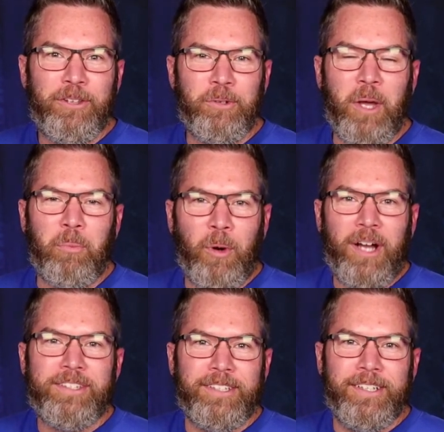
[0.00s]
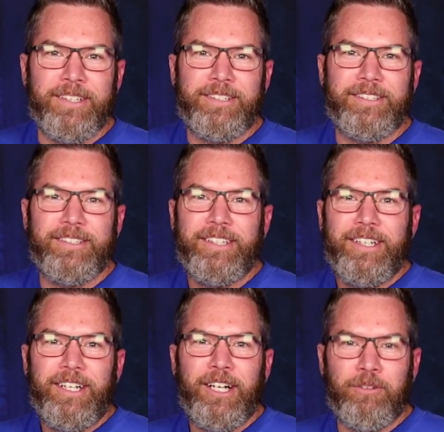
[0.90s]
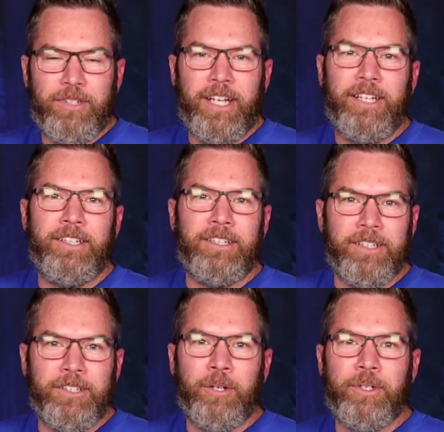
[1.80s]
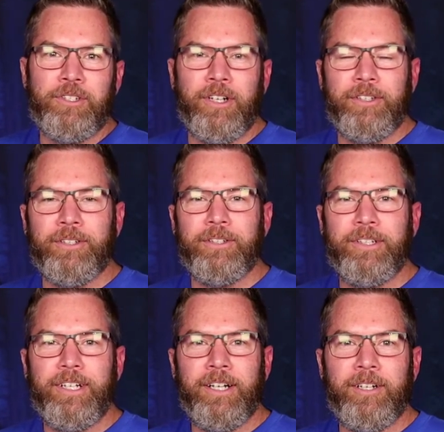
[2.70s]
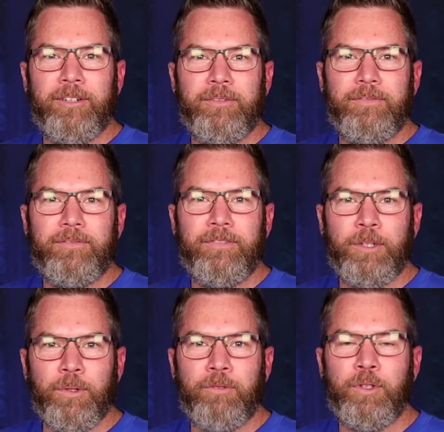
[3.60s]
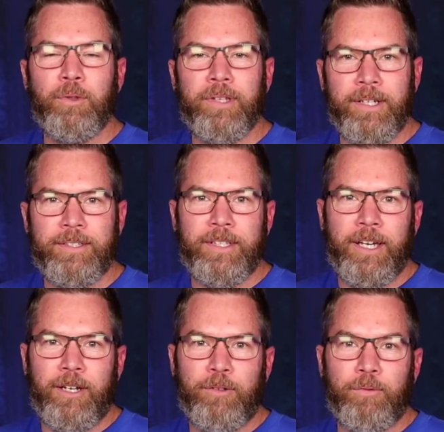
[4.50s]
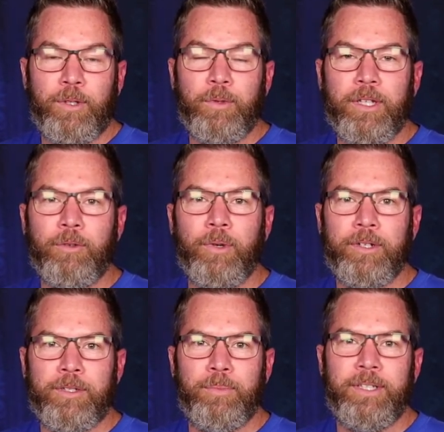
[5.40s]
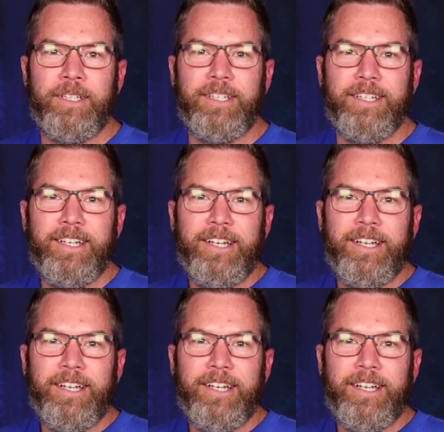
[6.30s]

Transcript: through that process of dating and getting to know each other, there were a few things that we really wanted to be